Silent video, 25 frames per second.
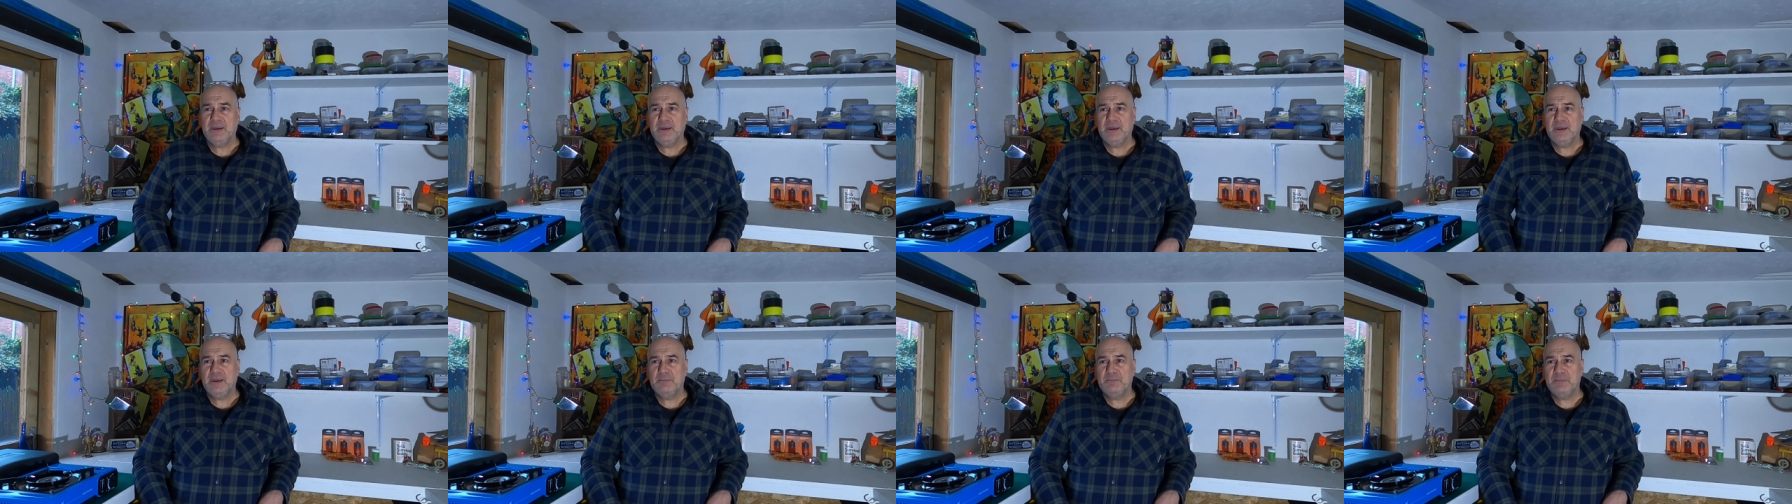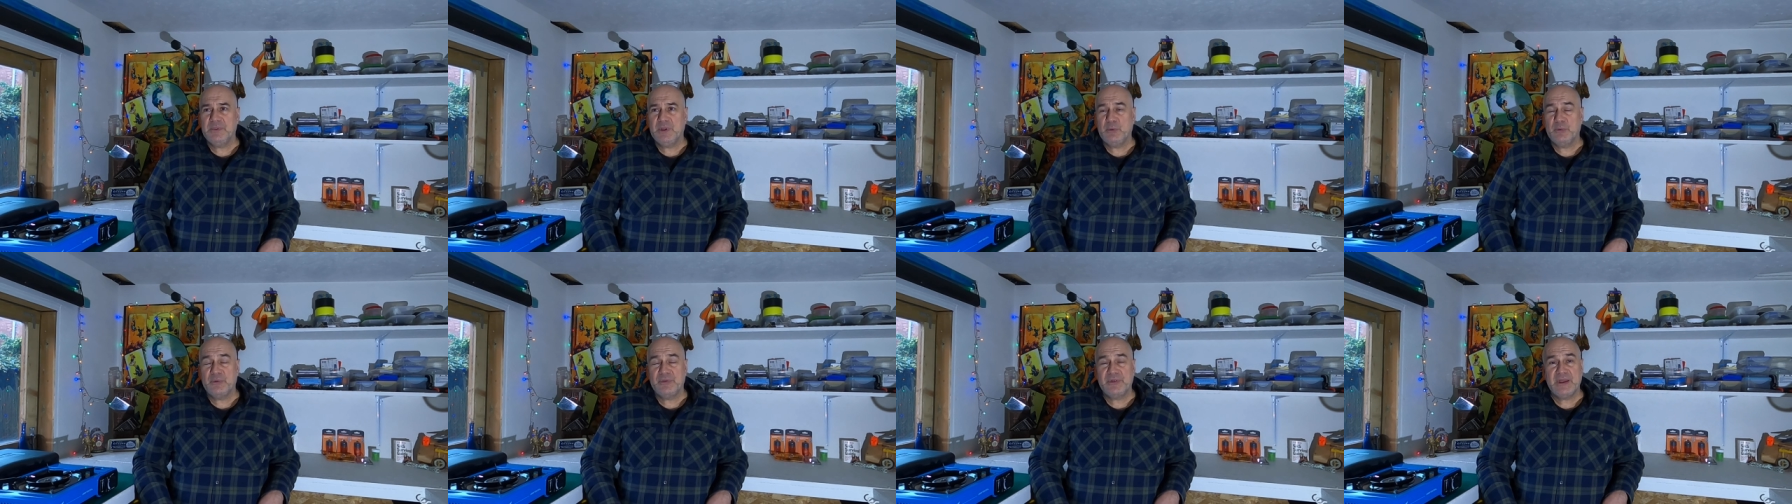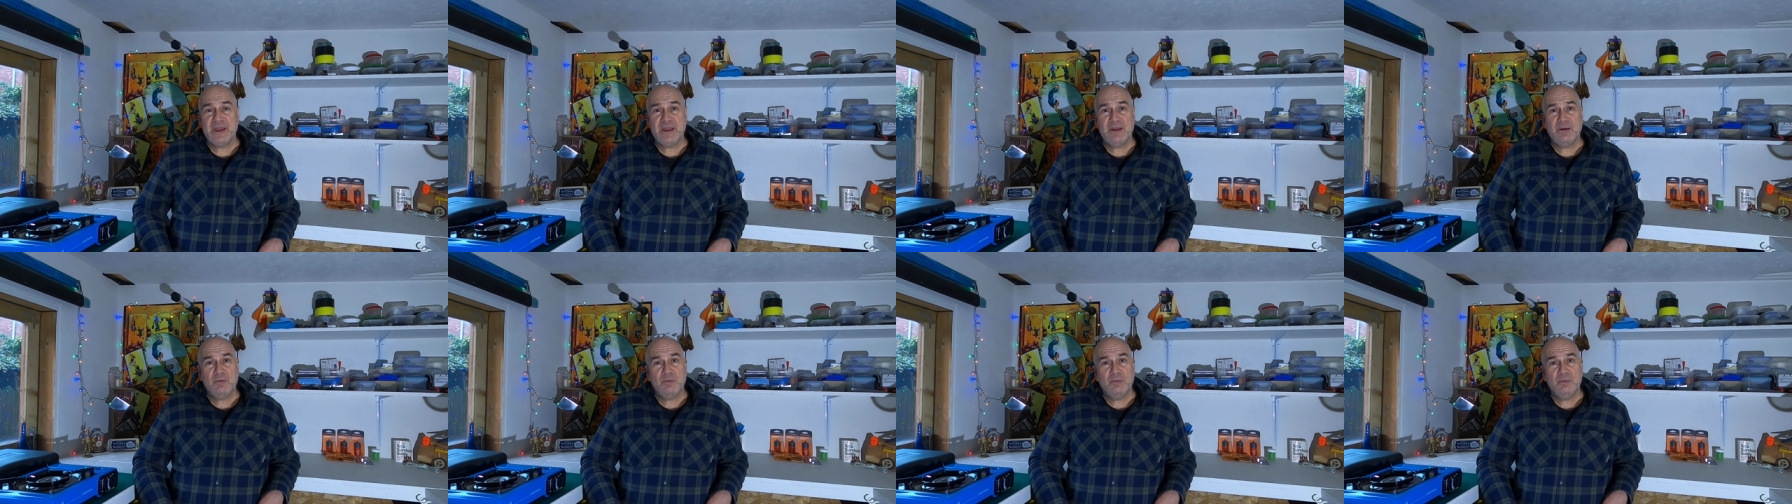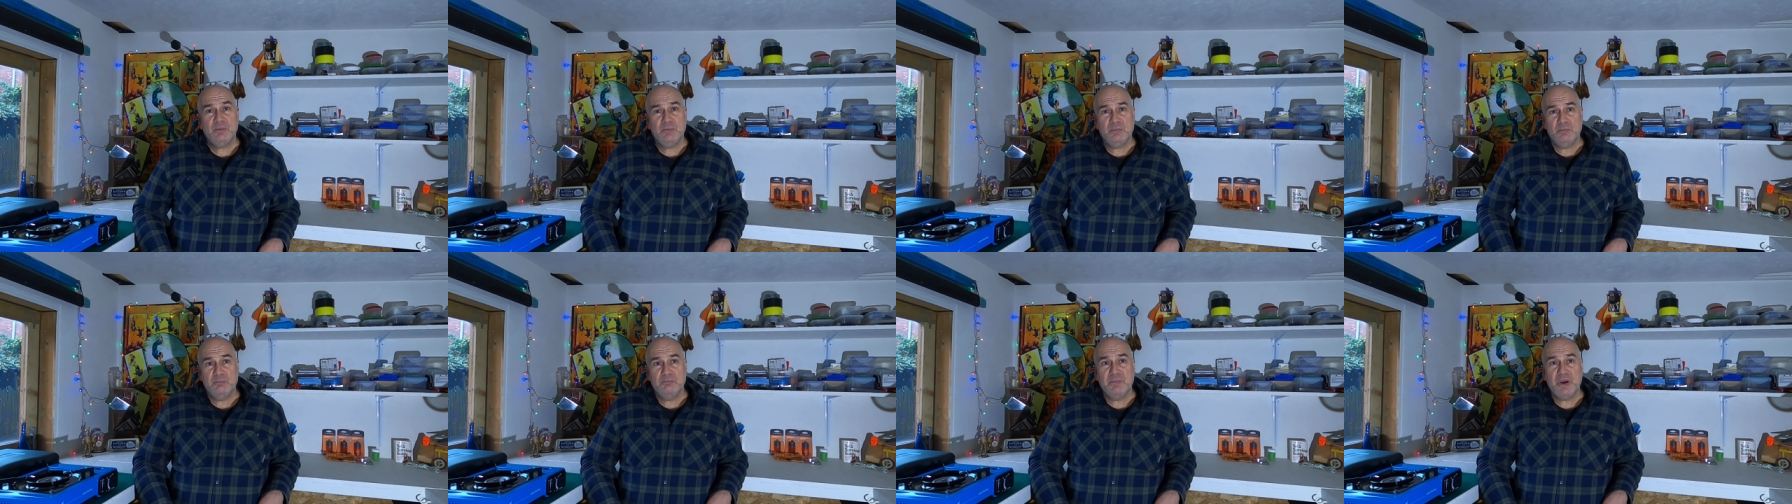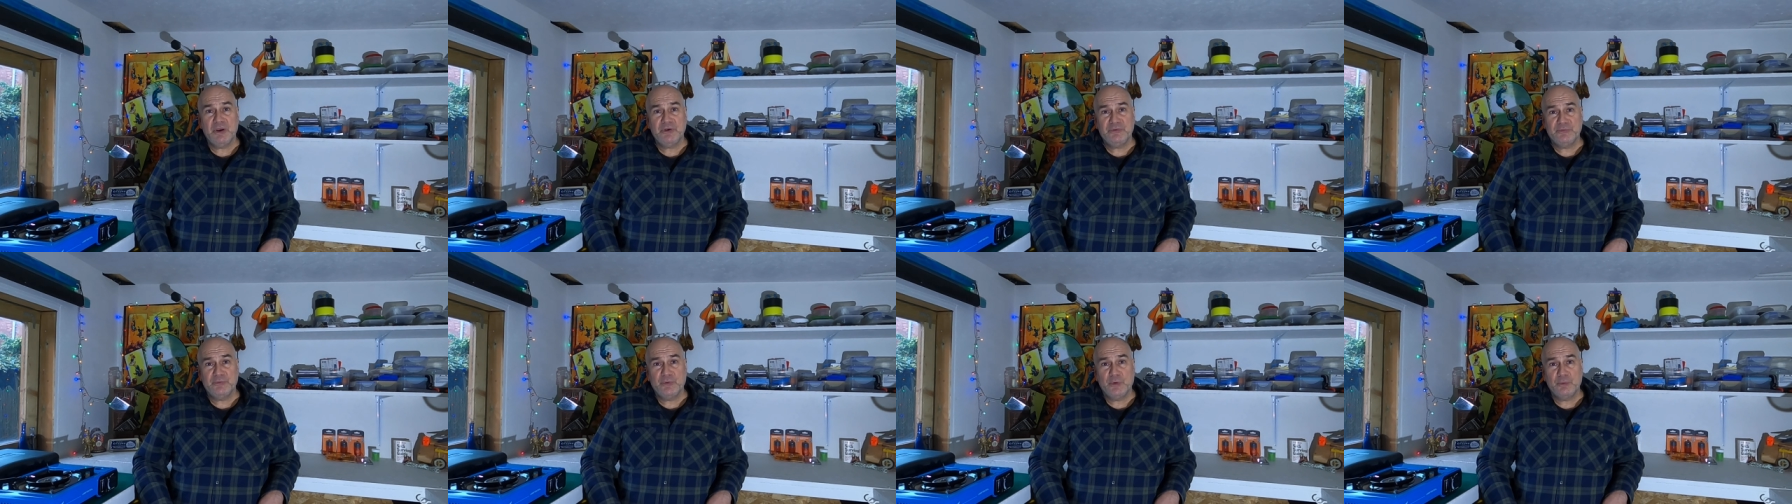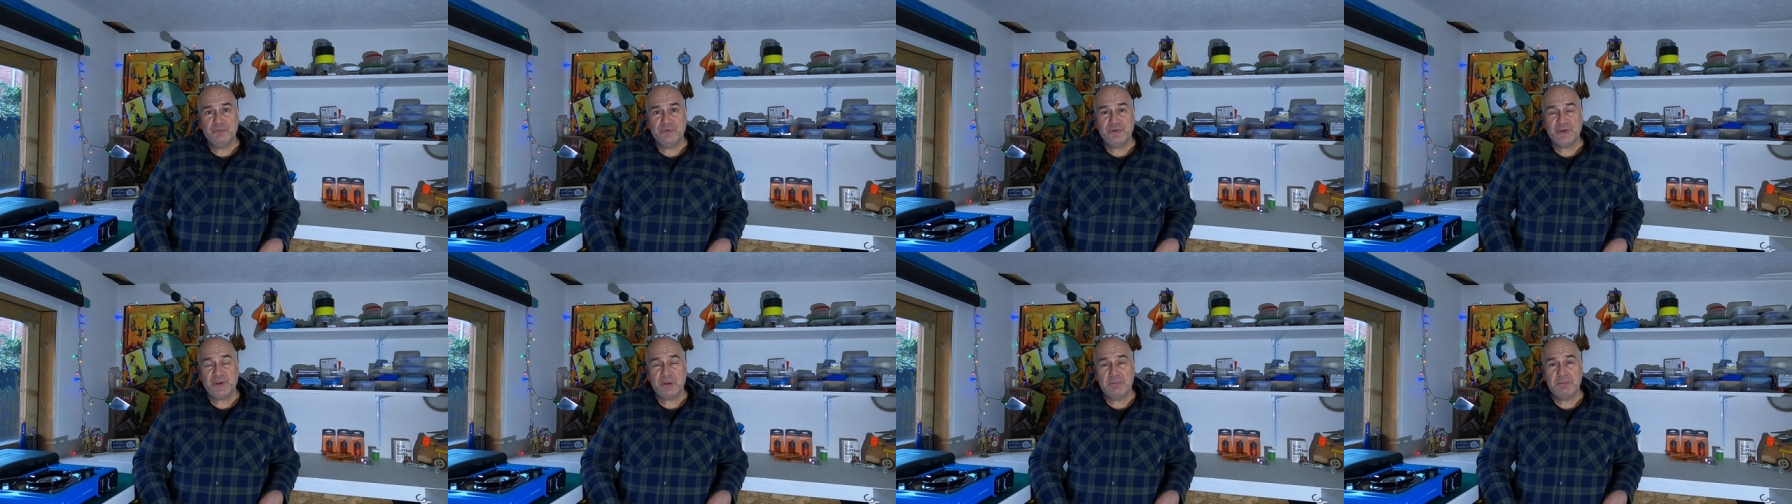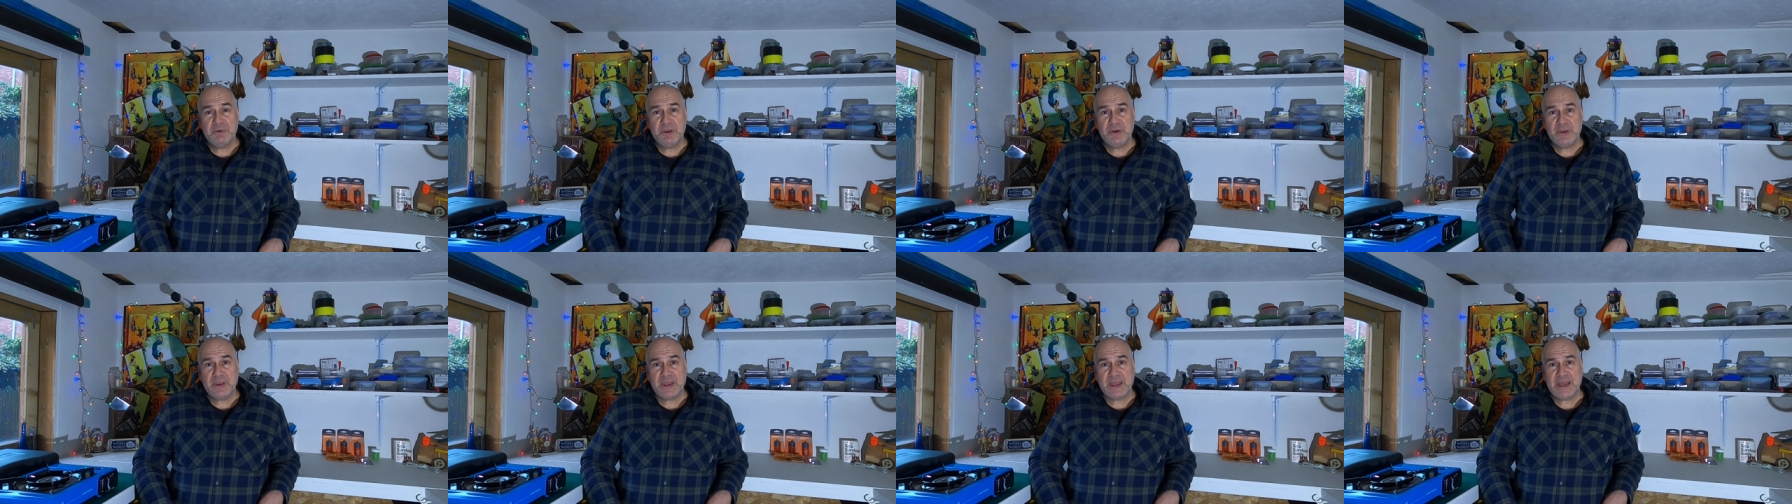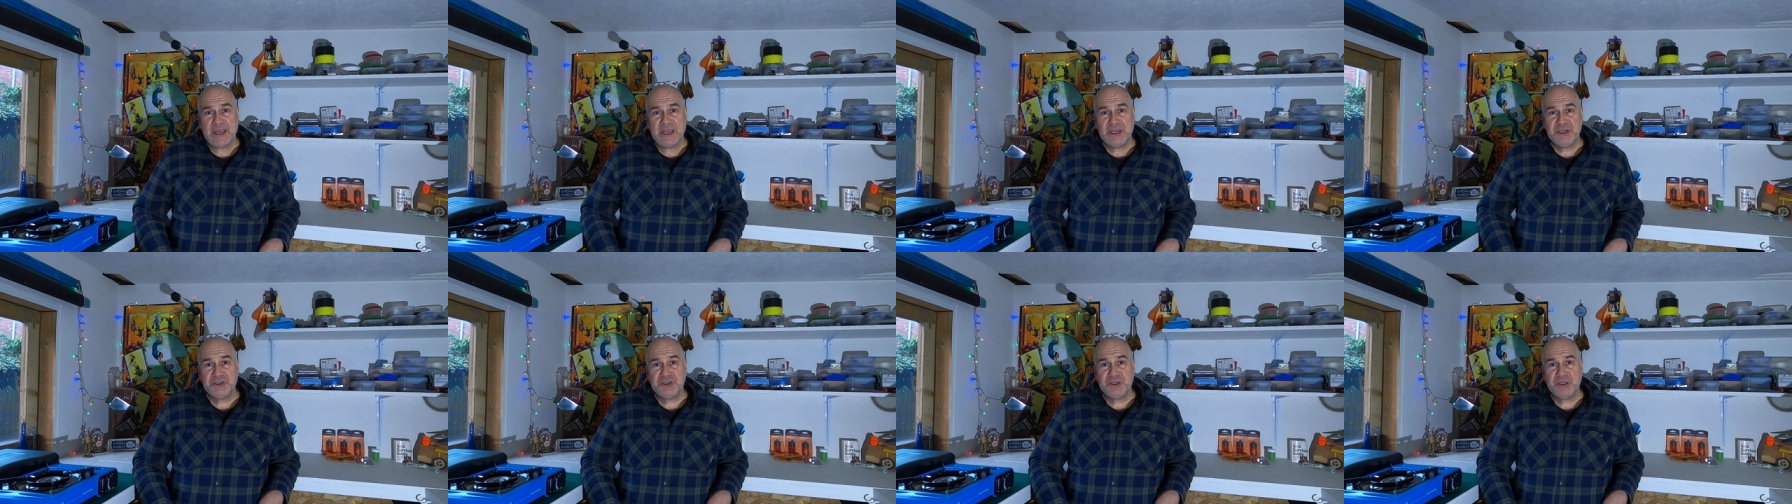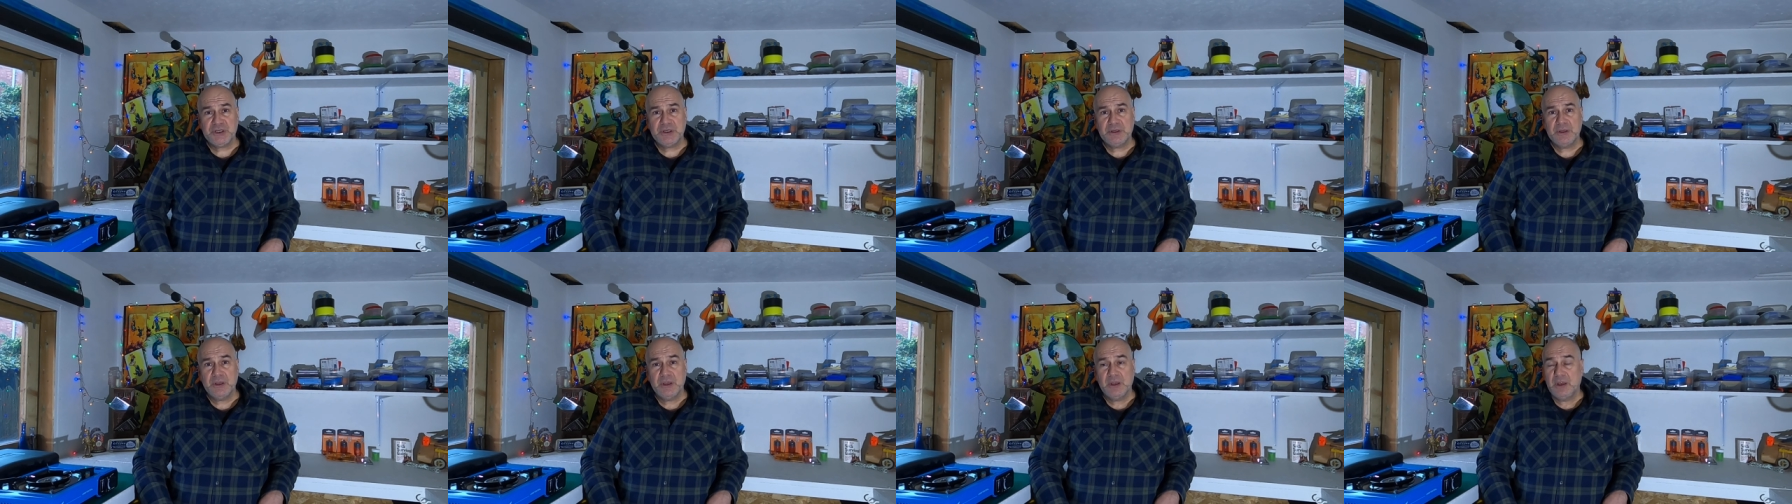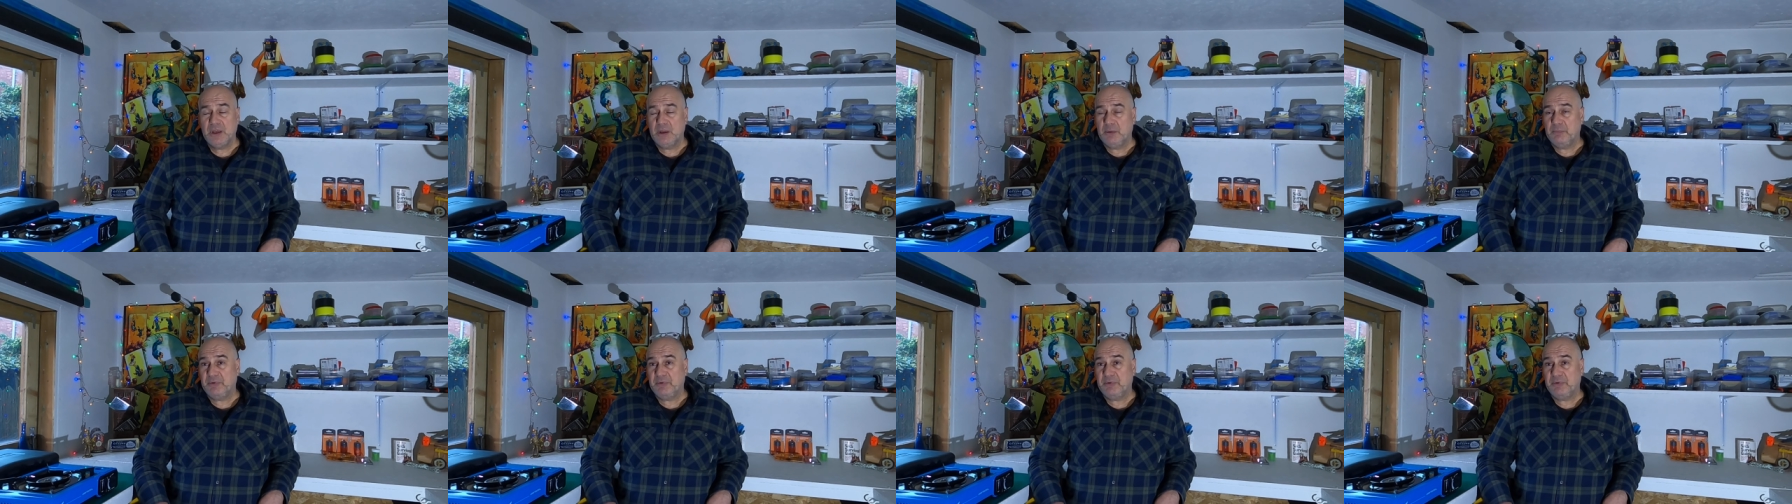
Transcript: um, they're without most forms of communication